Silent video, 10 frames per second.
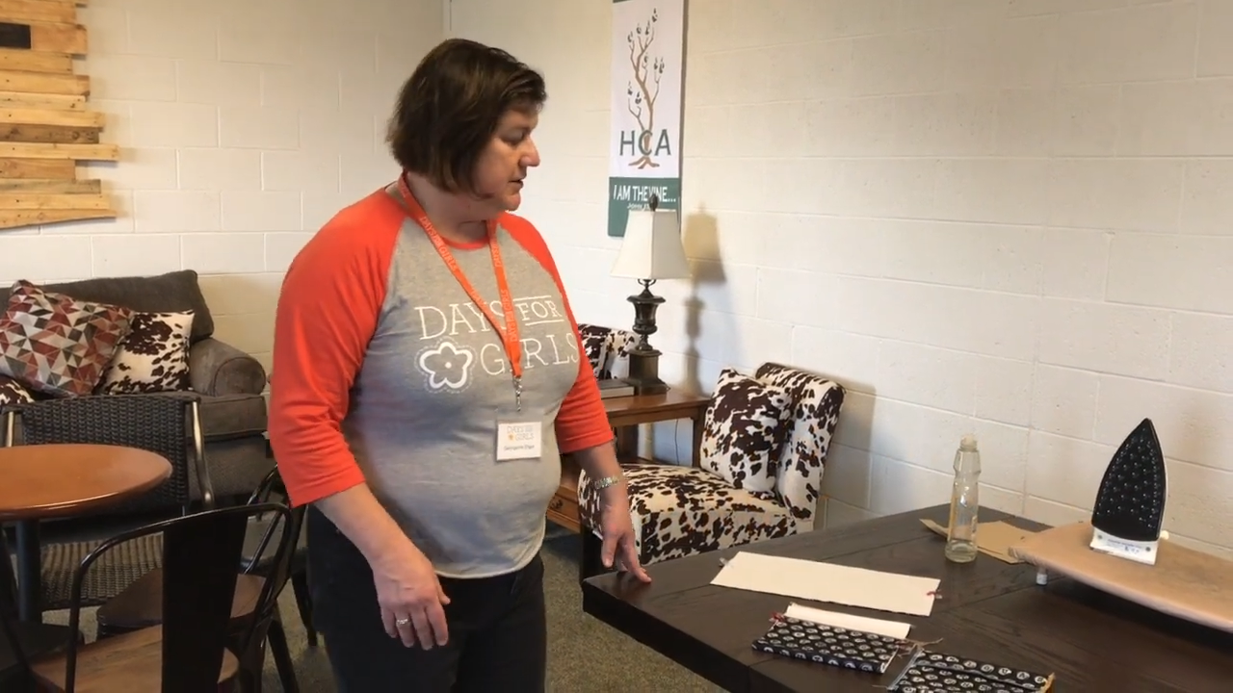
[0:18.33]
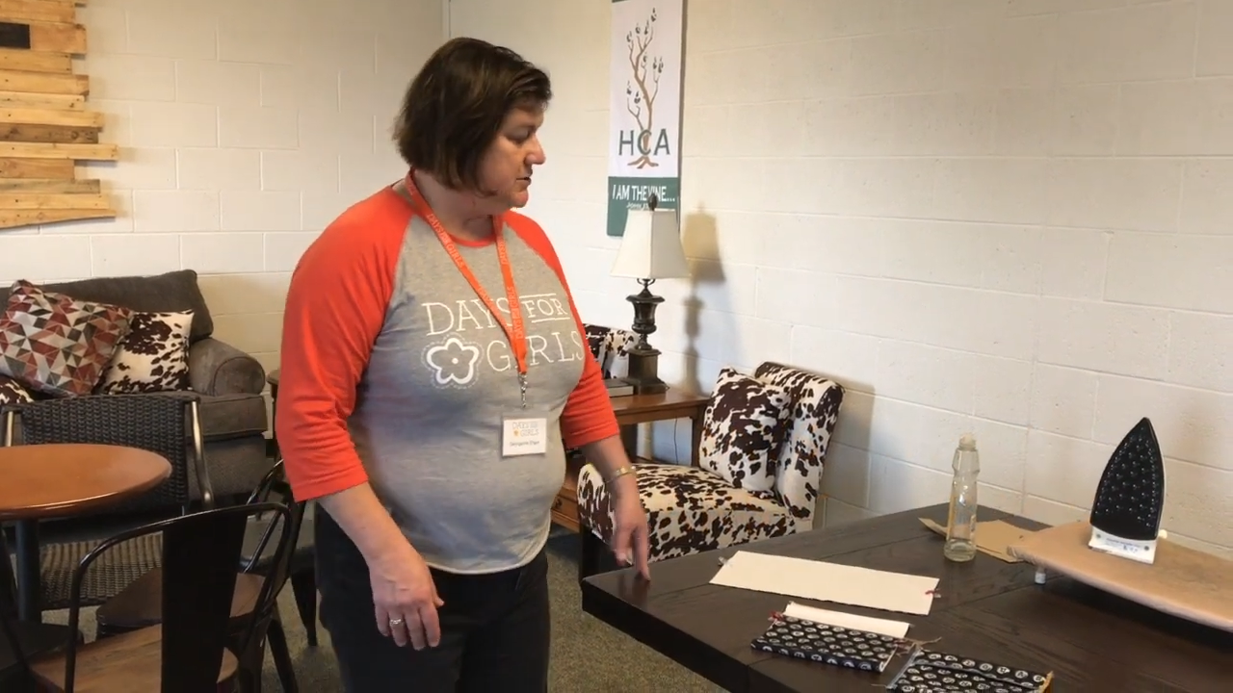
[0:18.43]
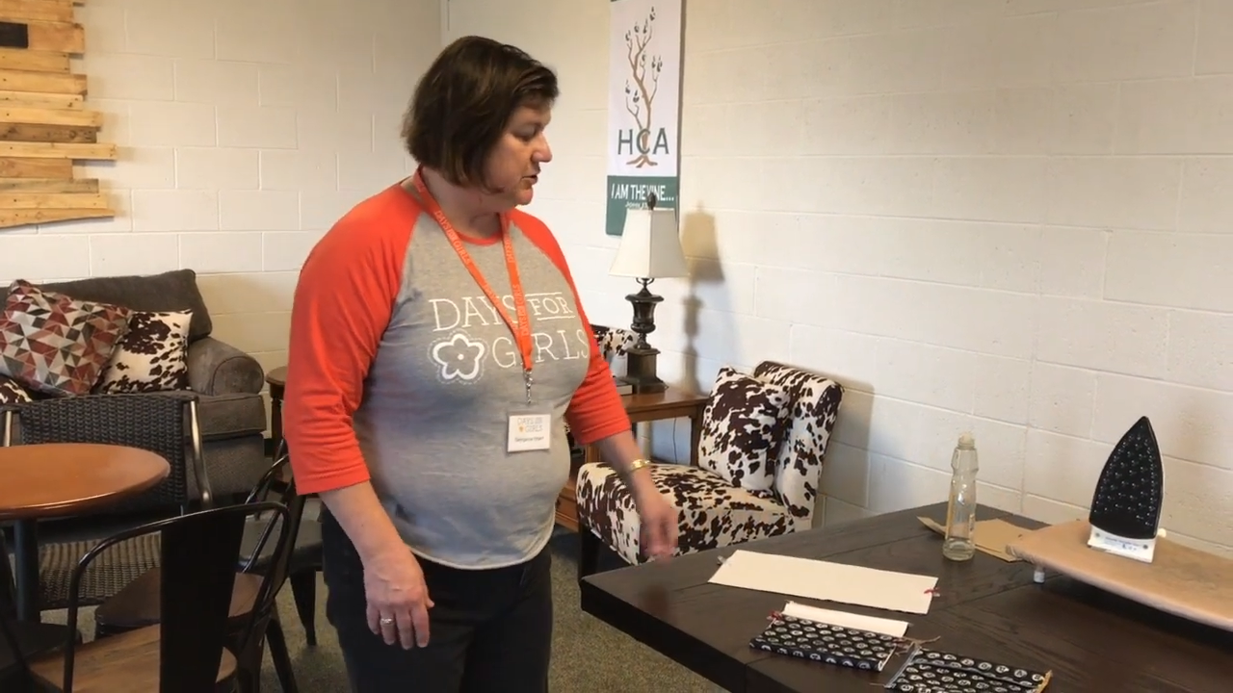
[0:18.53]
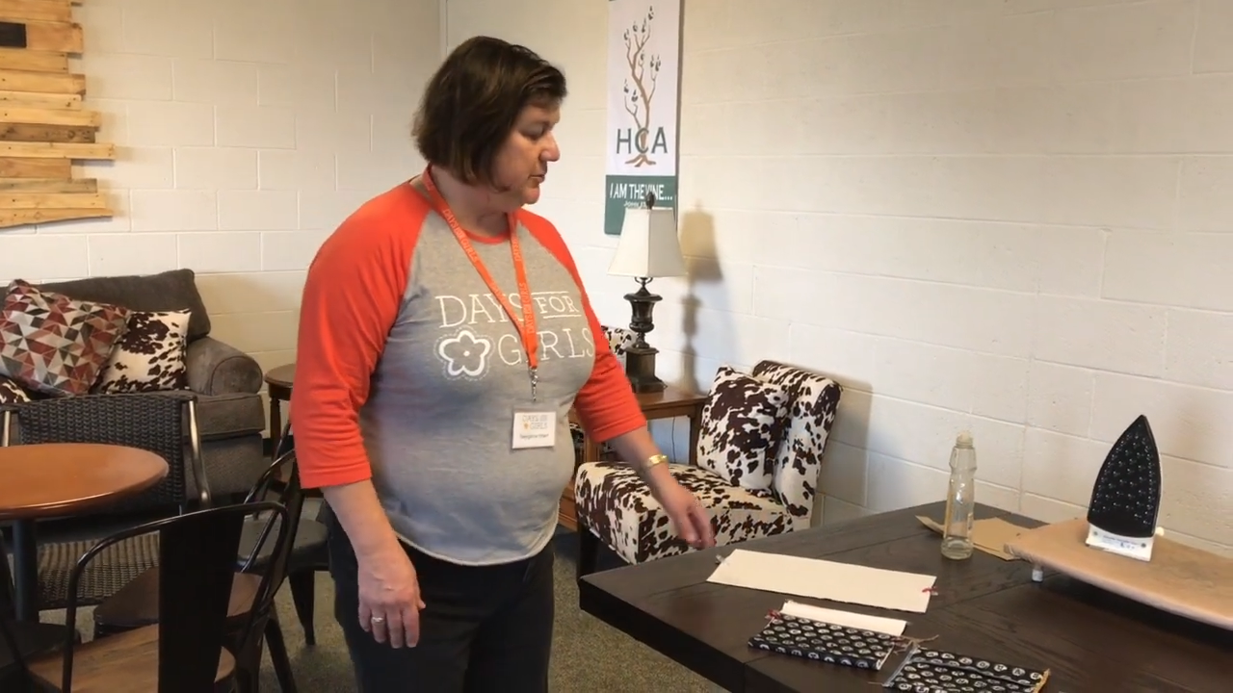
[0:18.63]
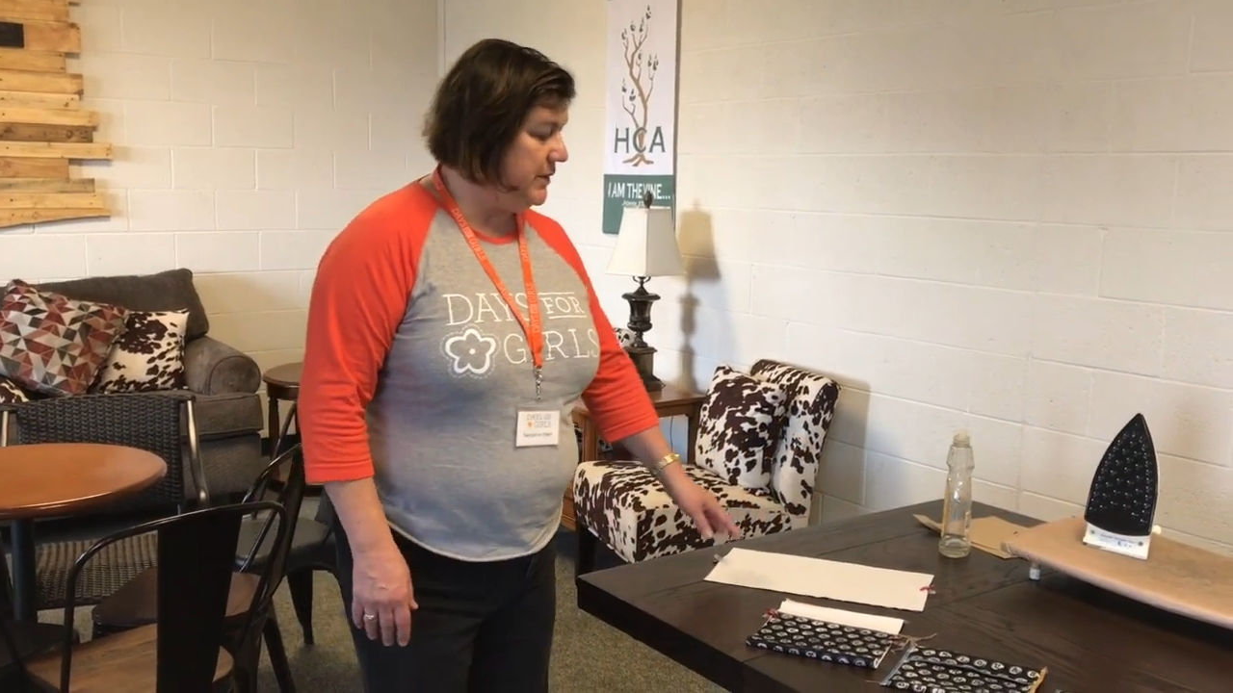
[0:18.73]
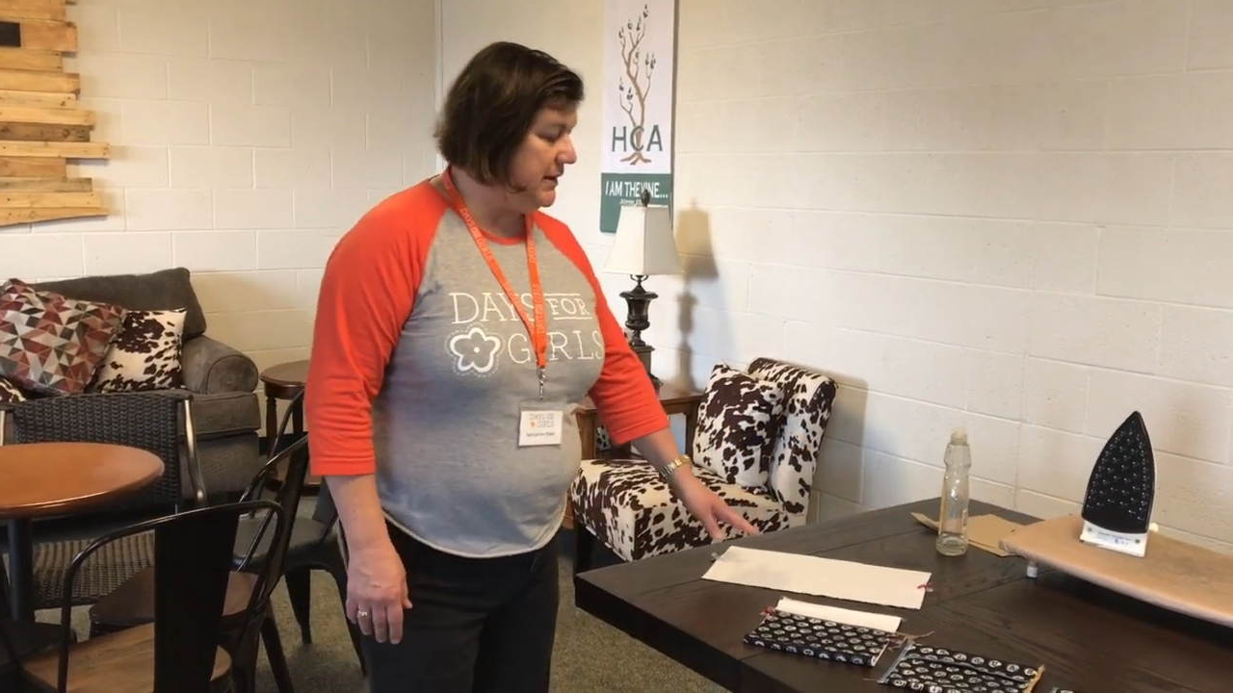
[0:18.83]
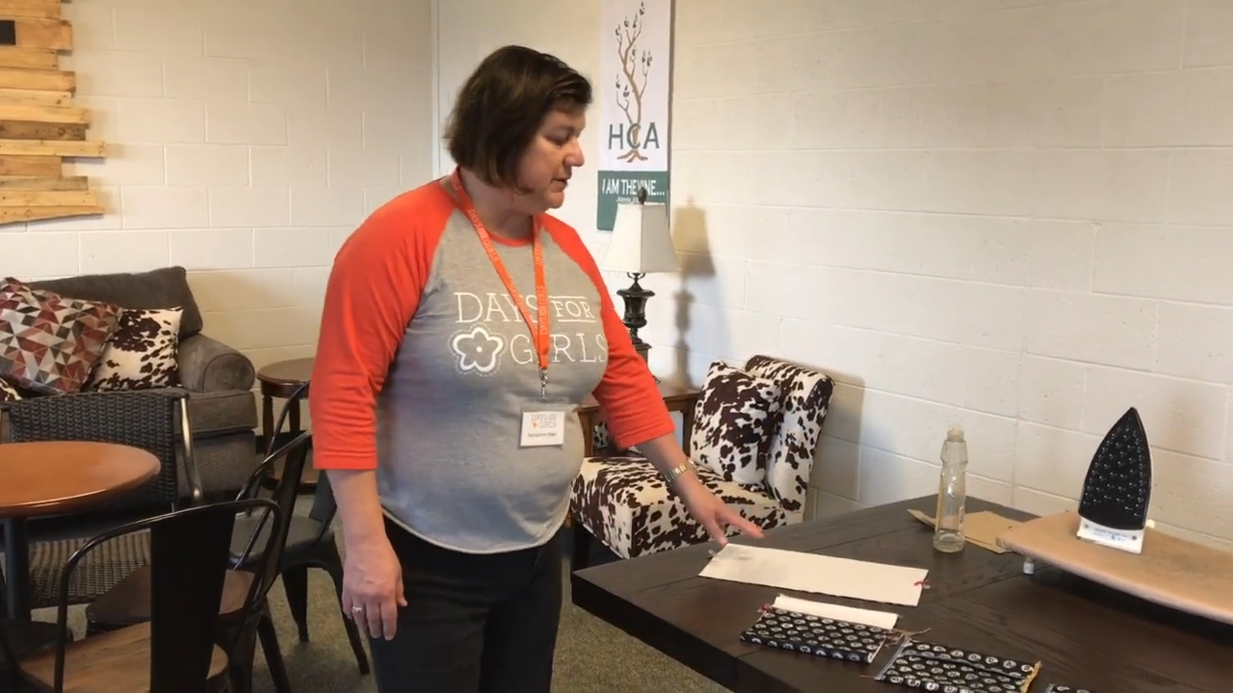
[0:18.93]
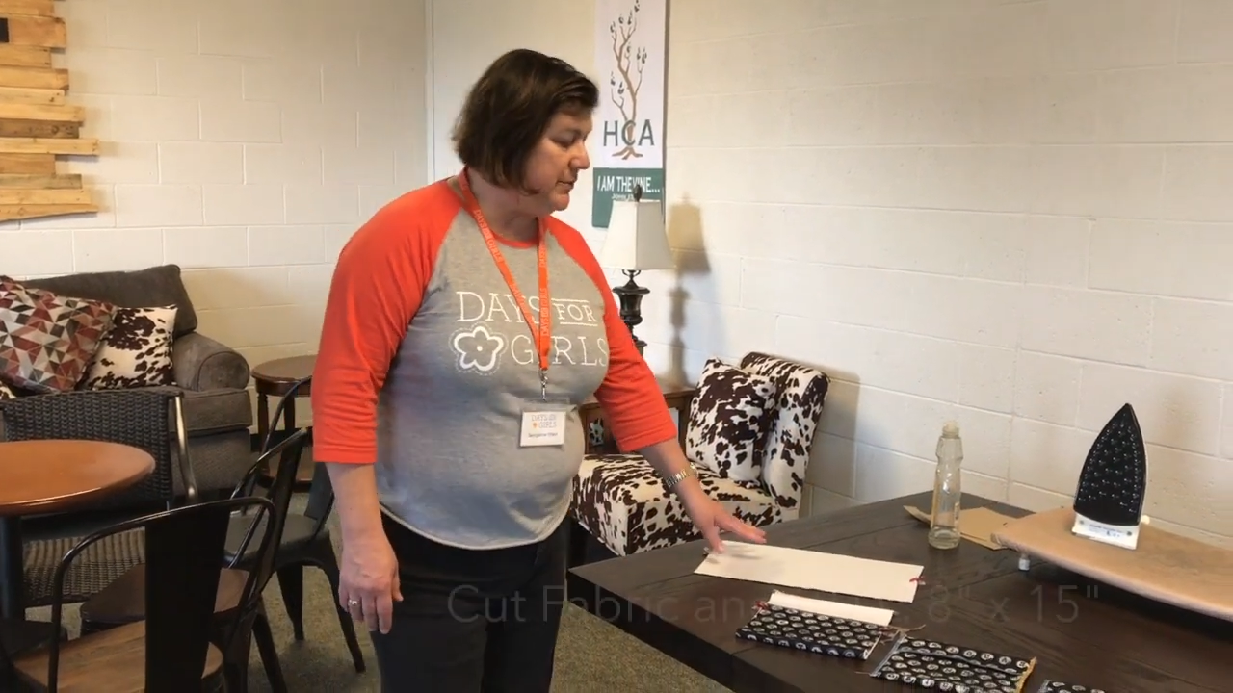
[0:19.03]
So you begin